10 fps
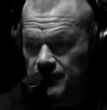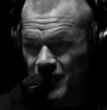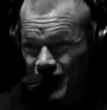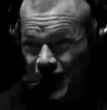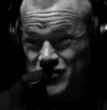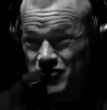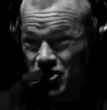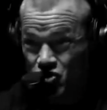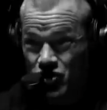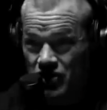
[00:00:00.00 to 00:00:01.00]
But if I have something
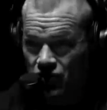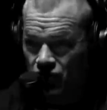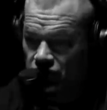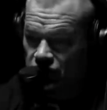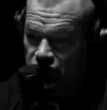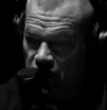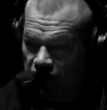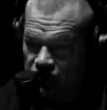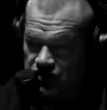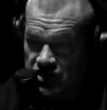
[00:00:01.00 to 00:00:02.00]
critical, you've
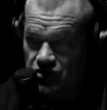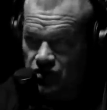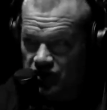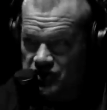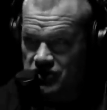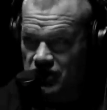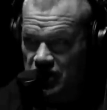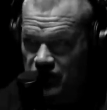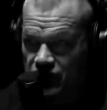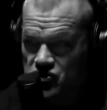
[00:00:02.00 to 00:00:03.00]
got the senior enlisted
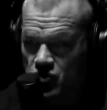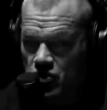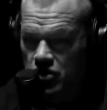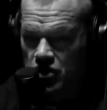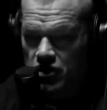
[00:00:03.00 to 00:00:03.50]
individual